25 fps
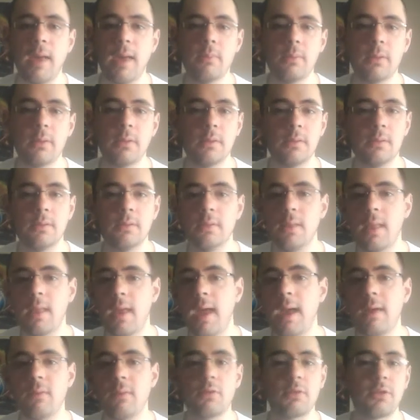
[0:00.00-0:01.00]
happen. Now,
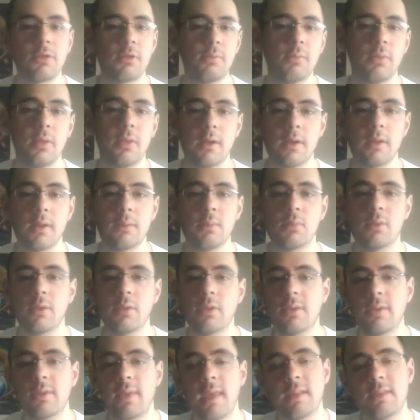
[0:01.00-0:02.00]
have her split up with
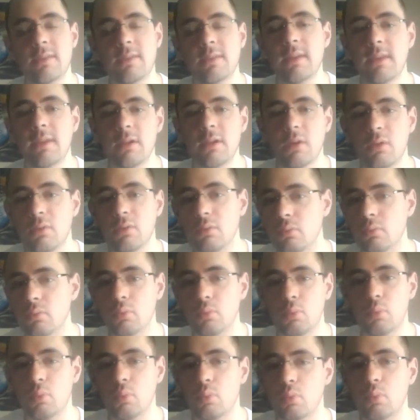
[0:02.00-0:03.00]
Santino.
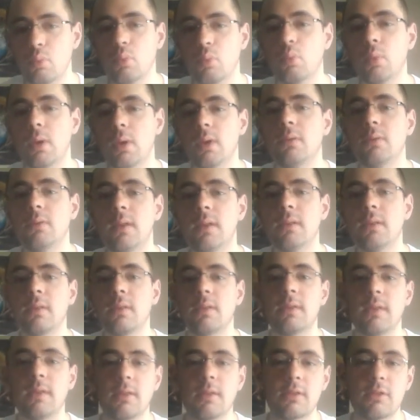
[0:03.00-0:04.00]
We don't need to
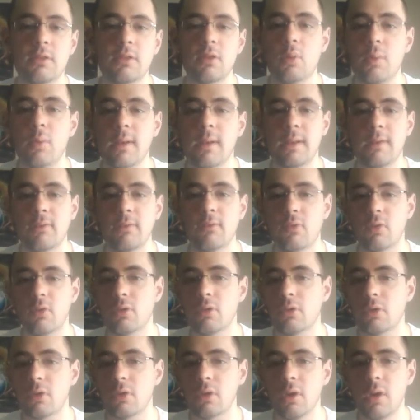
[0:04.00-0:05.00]
see this go any
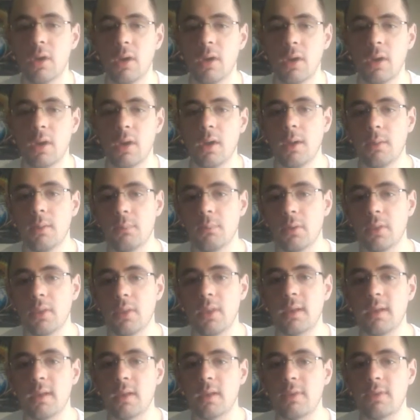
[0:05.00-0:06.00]
further. But
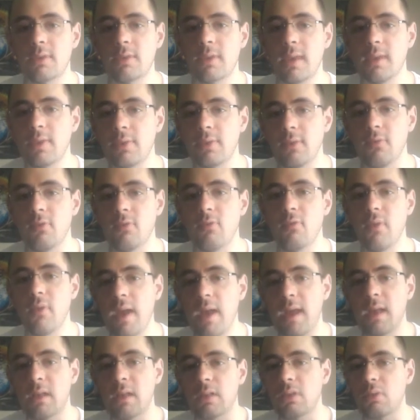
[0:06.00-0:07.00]
like I said, the
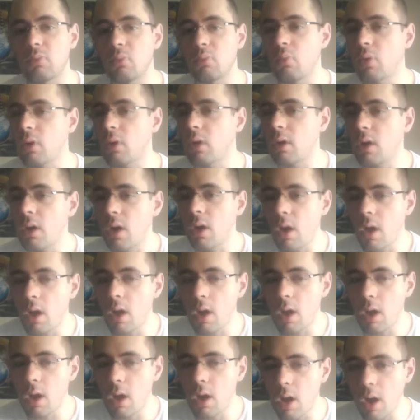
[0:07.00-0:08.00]
fans were
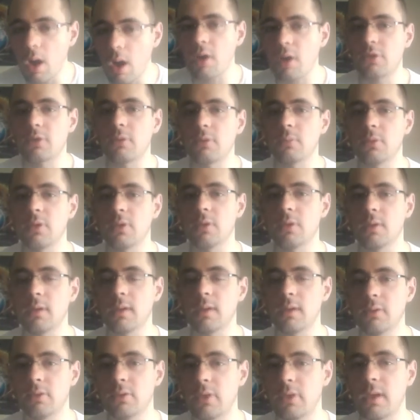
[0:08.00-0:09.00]
awesome
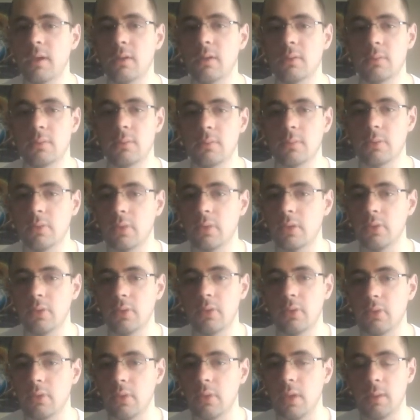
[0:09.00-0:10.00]
tonight.
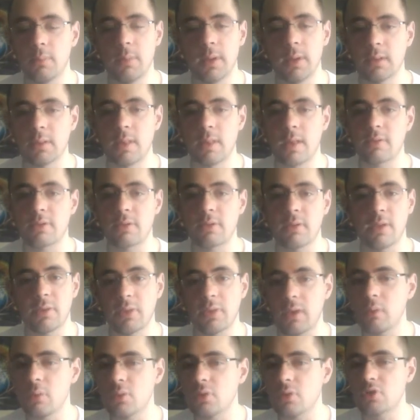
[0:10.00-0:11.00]
Last night,
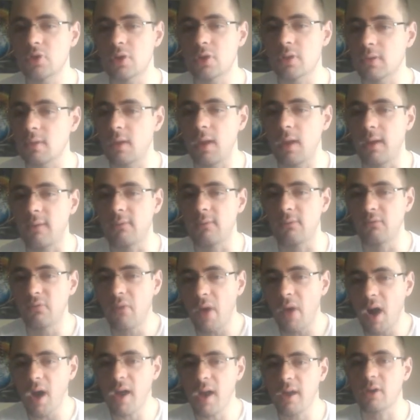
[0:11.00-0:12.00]
they were just on
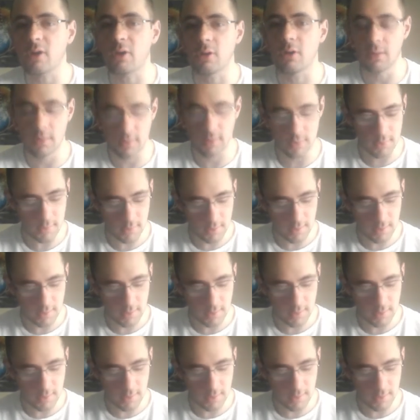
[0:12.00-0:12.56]
fire.